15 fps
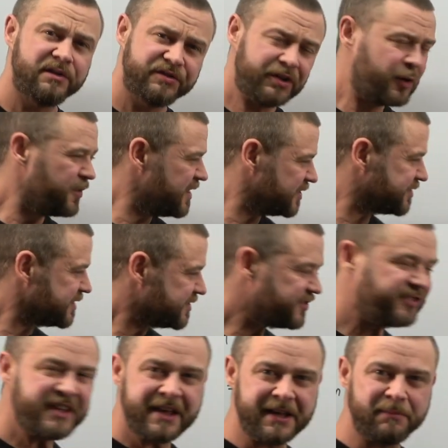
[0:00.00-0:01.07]
So this
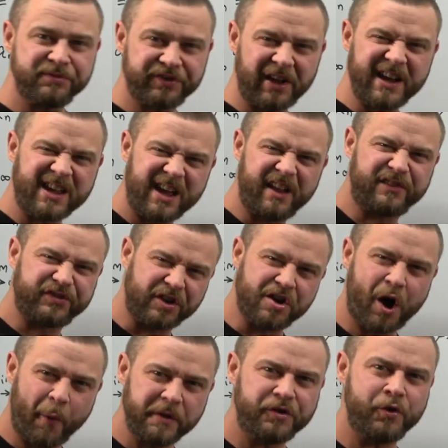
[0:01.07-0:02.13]
seems like it's
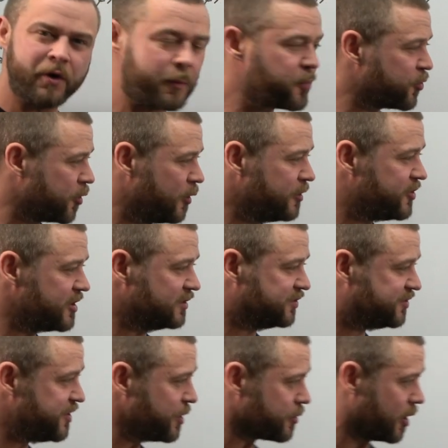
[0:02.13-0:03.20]
going to approach
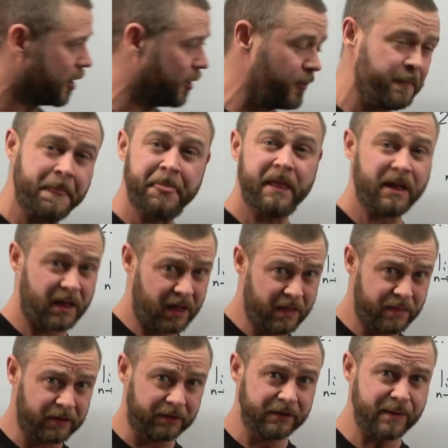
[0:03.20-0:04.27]
0
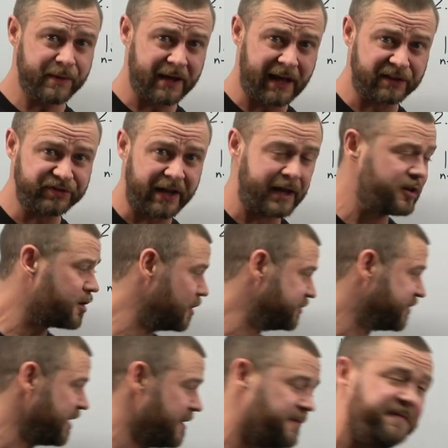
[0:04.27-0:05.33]
in the limit as n
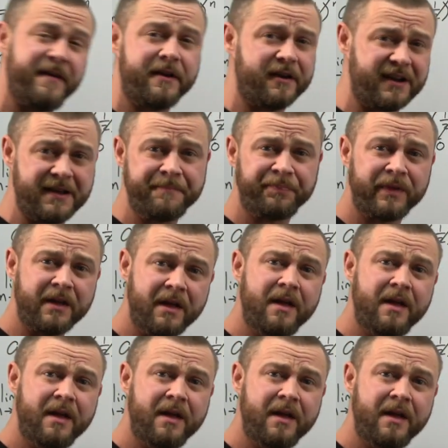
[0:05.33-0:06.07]
goes to infinity,